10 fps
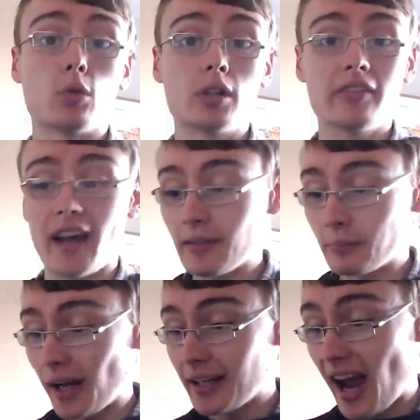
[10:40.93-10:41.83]
I would have
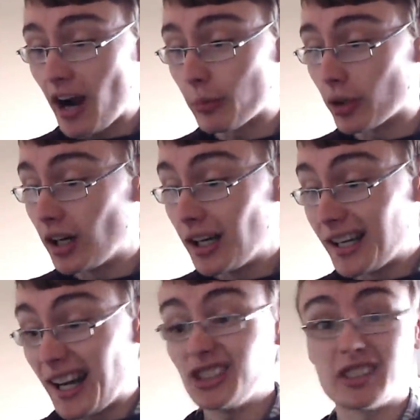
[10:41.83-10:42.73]
had by now, but
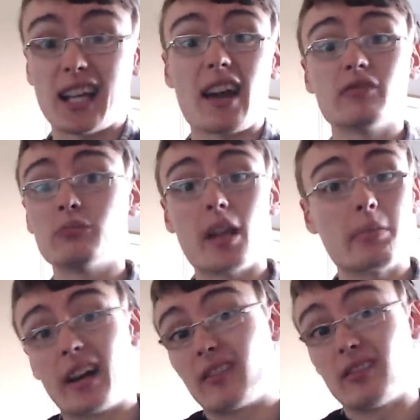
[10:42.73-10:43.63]
I just haven't.
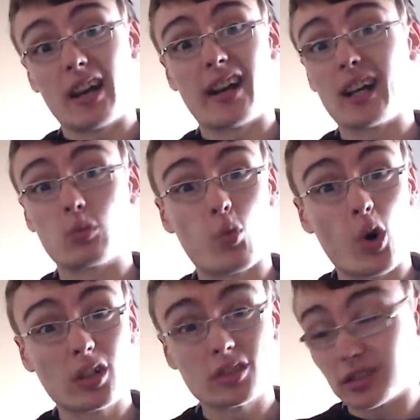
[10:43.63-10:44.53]
Maybe have, I've had
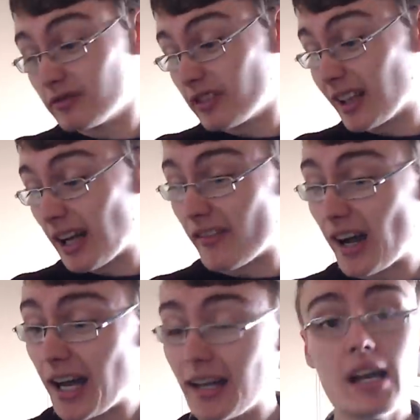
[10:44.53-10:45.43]
one or something like
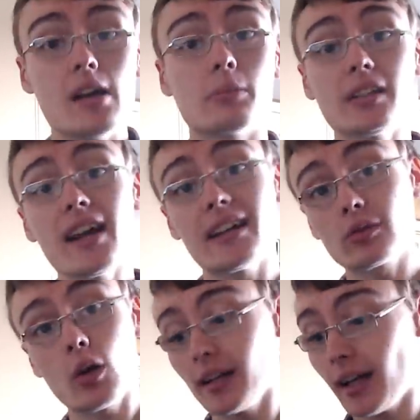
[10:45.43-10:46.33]
that. But yeah,
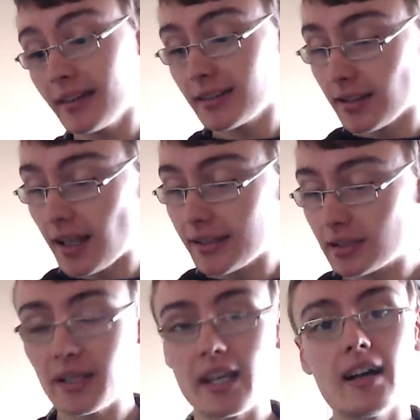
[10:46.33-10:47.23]
it's quite a nice little
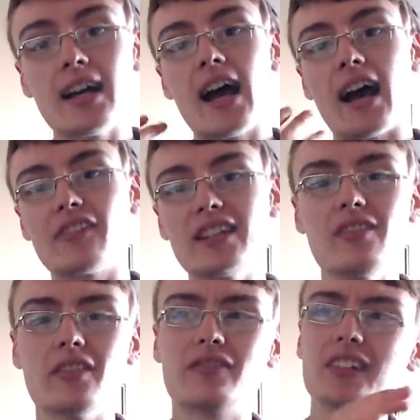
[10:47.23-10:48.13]
item here. I've
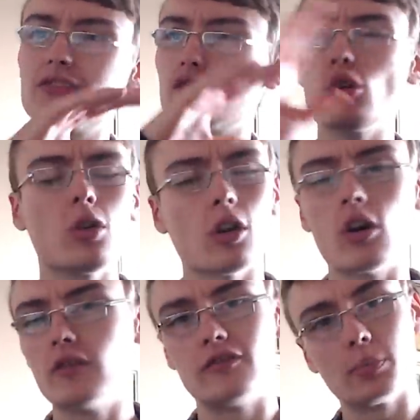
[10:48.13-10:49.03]
seen they're all
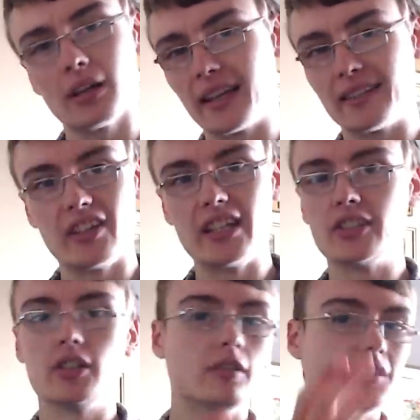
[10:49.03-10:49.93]
over the place,
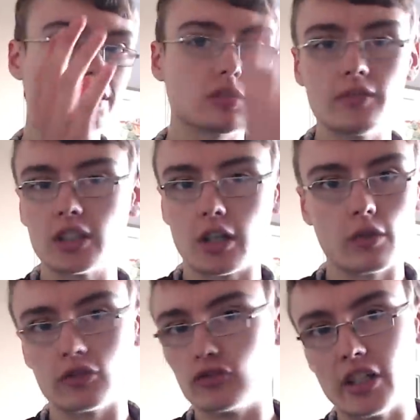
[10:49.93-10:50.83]
these. You know, there's some that
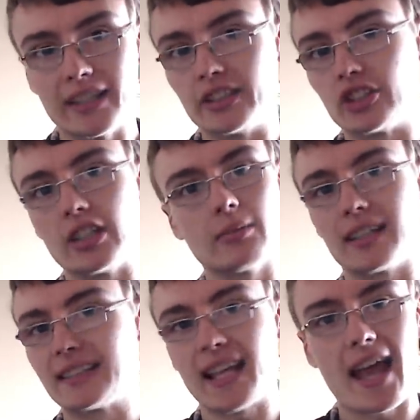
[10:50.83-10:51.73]
go for really cheap,
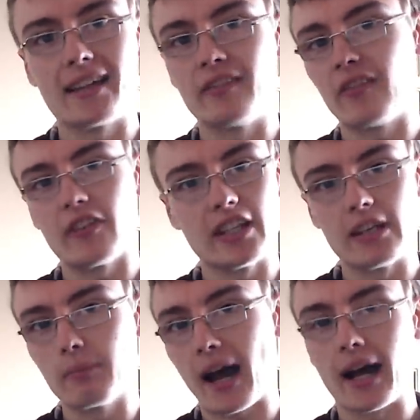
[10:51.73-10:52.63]
like 10,
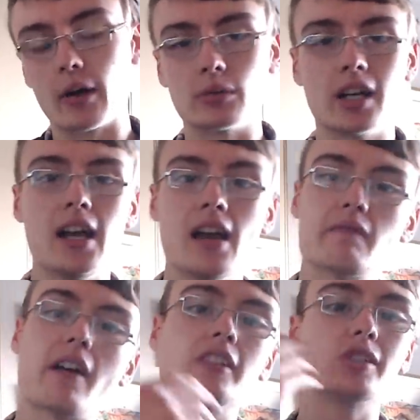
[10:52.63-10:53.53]
15 pound.
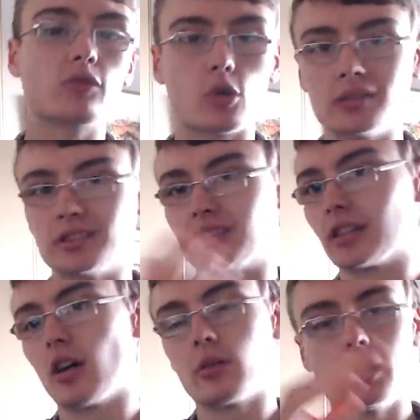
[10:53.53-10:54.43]
And then there's other ones
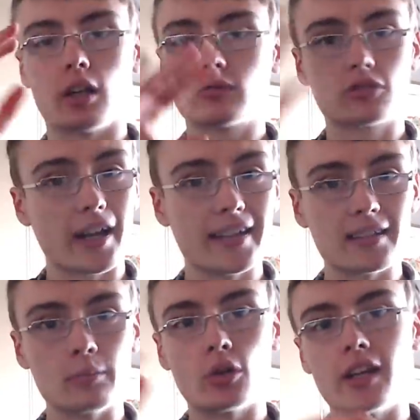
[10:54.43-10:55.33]
that go, you know,
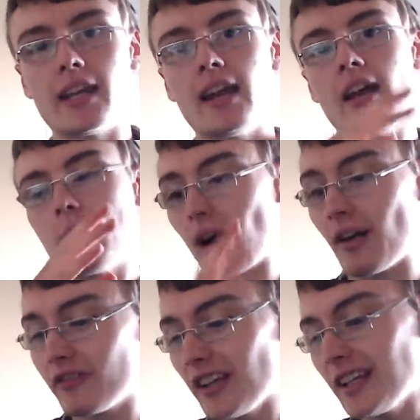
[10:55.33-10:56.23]
crazy money. But
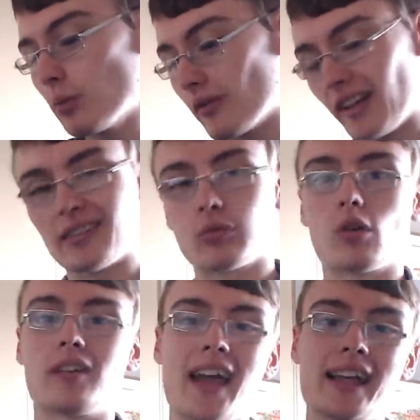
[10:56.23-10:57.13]
I'm thinking with this
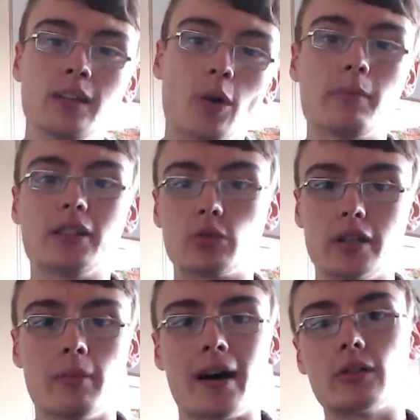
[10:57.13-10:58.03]
one, anywhere
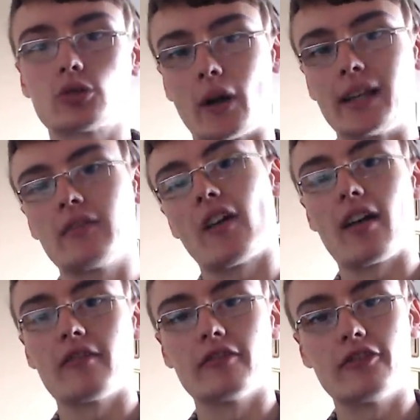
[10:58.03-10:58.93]
between about
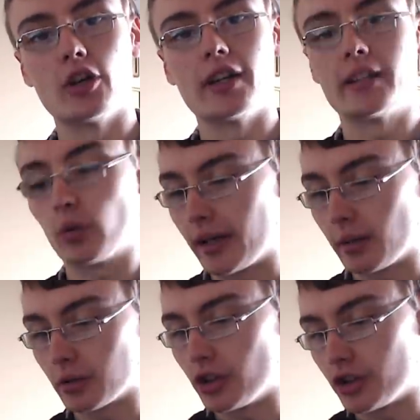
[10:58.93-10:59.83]
25 and 30 quid
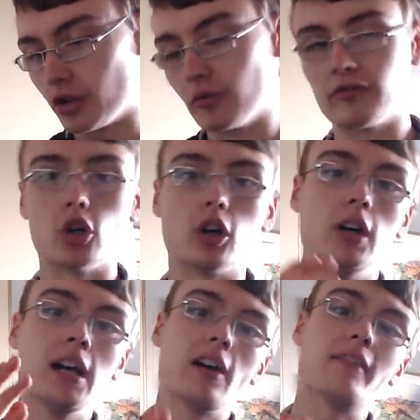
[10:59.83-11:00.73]
I'm going to shoot for.
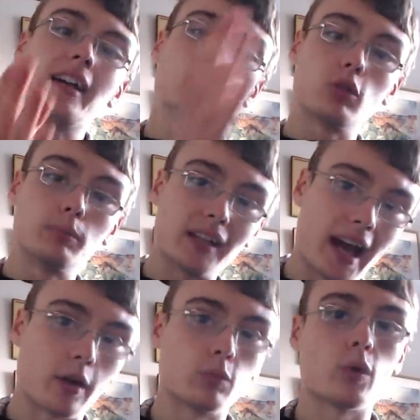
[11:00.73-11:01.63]
And then come
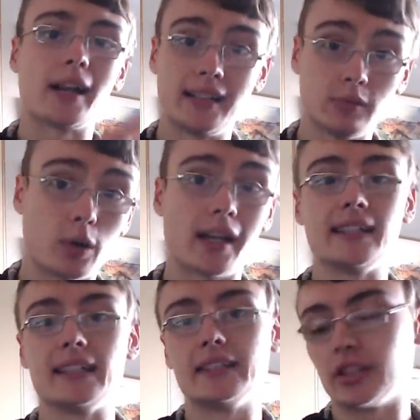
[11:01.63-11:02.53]
down when I, when
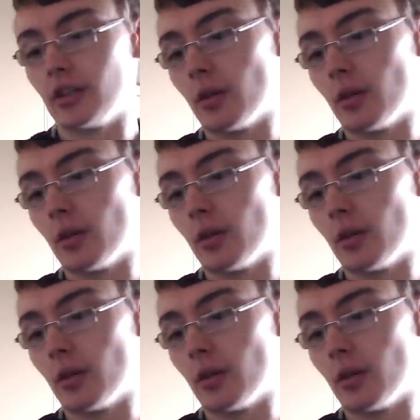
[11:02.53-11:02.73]
I need to.